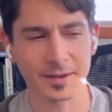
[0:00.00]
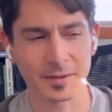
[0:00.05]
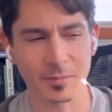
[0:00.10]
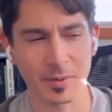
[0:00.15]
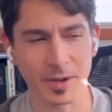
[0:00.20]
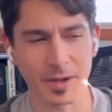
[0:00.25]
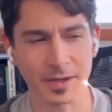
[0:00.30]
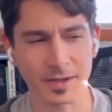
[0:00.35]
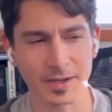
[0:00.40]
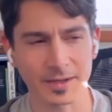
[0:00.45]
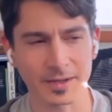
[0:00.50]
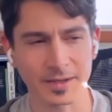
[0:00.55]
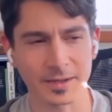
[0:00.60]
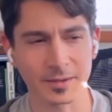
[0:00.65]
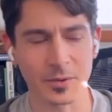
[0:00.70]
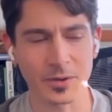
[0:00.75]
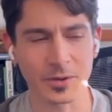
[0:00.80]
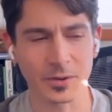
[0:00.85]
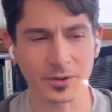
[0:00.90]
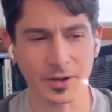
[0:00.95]
but
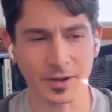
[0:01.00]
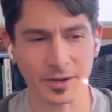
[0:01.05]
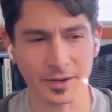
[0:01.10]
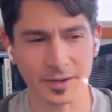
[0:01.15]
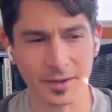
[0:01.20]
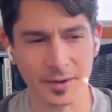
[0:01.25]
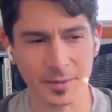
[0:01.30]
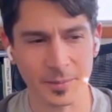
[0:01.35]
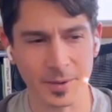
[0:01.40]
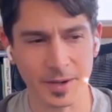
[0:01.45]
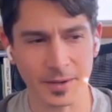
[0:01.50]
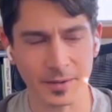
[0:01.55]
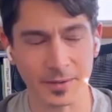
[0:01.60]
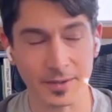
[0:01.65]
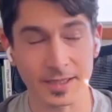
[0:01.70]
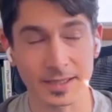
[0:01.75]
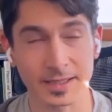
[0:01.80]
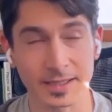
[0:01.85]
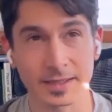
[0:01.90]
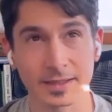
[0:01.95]
when you're talking
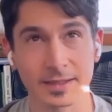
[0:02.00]
about